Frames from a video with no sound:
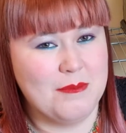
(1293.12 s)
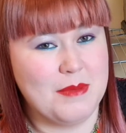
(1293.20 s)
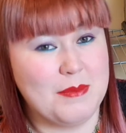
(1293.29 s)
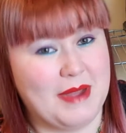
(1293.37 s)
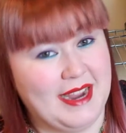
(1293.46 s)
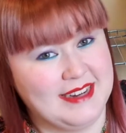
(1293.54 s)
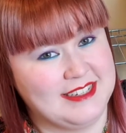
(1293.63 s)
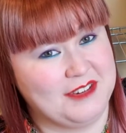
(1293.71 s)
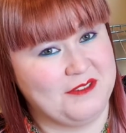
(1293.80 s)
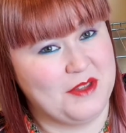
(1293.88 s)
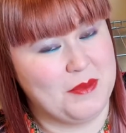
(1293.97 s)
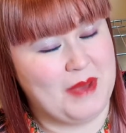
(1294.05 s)
But buying
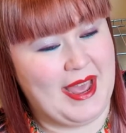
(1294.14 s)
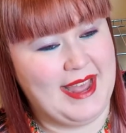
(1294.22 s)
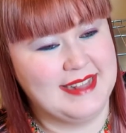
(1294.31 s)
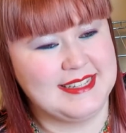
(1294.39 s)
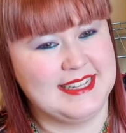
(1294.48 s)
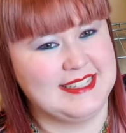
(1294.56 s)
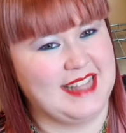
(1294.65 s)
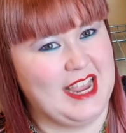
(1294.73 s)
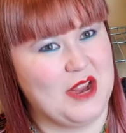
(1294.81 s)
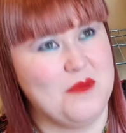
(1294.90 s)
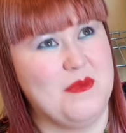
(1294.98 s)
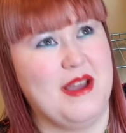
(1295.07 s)
stuff for the pets is
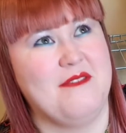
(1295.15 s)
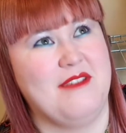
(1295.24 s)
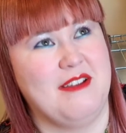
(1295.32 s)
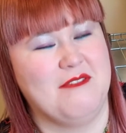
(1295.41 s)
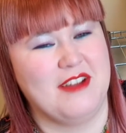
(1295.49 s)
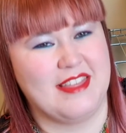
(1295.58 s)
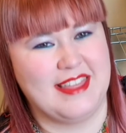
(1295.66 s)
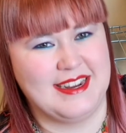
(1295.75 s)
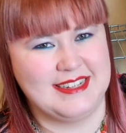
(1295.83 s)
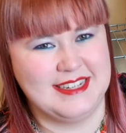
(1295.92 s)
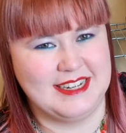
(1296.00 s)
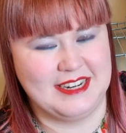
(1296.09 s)
like my favourite thing
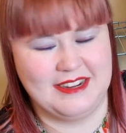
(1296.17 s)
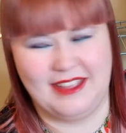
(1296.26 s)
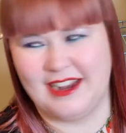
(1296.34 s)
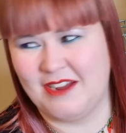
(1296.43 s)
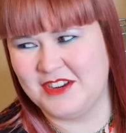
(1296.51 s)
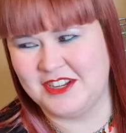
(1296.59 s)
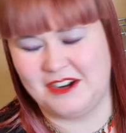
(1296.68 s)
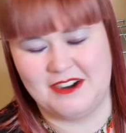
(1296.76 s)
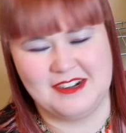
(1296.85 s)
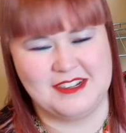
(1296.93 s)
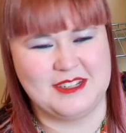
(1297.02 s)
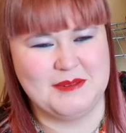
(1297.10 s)
to do. Like, I've just
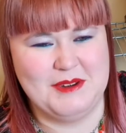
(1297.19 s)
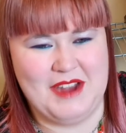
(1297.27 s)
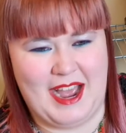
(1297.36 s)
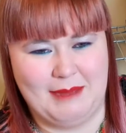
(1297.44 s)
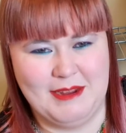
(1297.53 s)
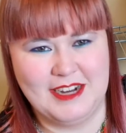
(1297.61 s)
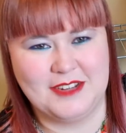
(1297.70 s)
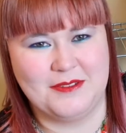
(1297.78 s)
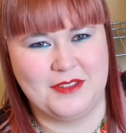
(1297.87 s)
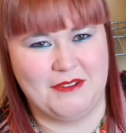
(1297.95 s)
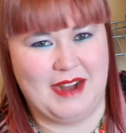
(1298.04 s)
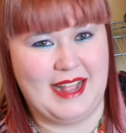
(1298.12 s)
ordered some new hammocks for
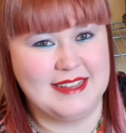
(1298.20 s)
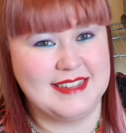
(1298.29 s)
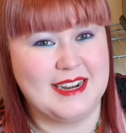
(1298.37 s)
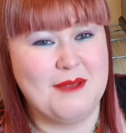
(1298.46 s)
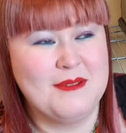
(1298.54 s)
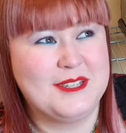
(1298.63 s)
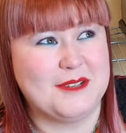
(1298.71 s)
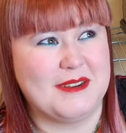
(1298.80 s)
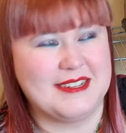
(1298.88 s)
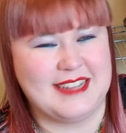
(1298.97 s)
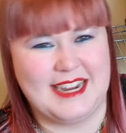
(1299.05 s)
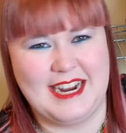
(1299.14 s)
the rats and I'm so
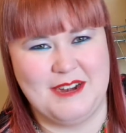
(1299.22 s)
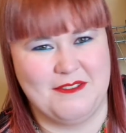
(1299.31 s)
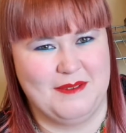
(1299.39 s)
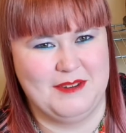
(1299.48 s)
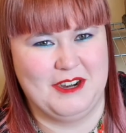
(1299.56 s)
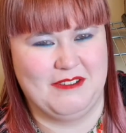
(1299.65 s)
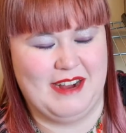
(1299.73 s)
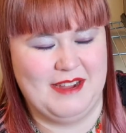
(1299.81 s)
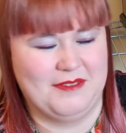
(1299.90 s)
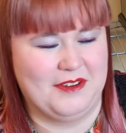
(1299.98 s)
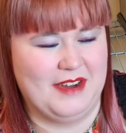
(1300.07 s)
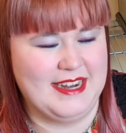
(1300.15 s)
excited for them to
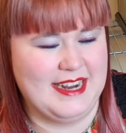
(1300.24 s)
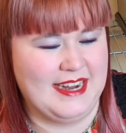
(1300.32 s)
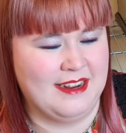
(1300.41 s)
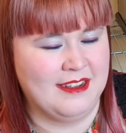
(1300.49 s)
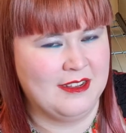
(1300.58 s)
arrive already.